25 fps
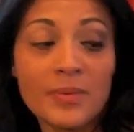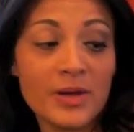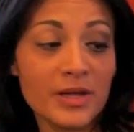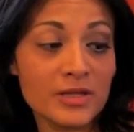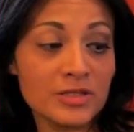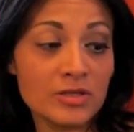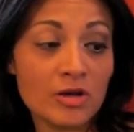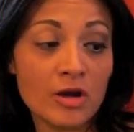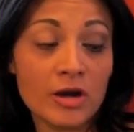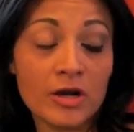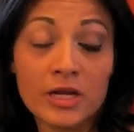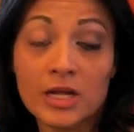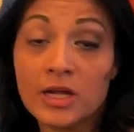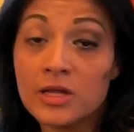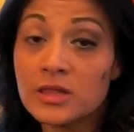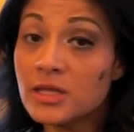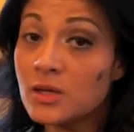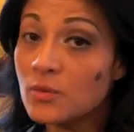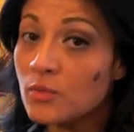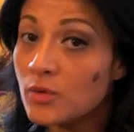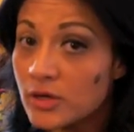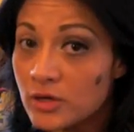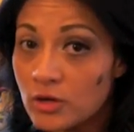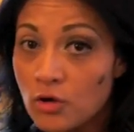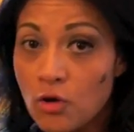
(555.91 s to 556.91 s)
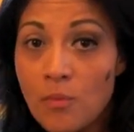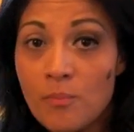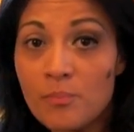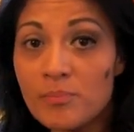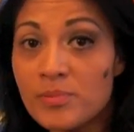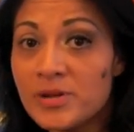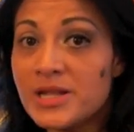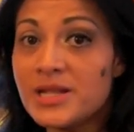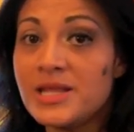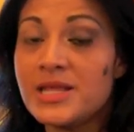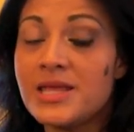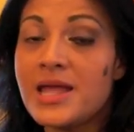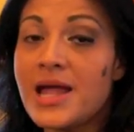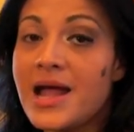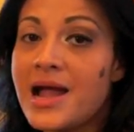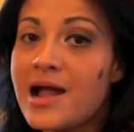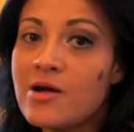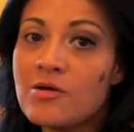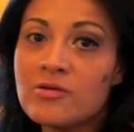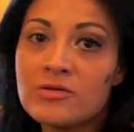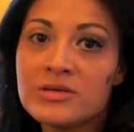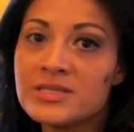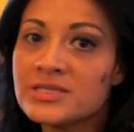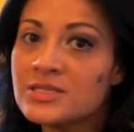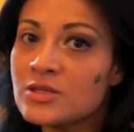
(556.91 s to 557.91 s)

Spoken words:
but Target, they were completely out.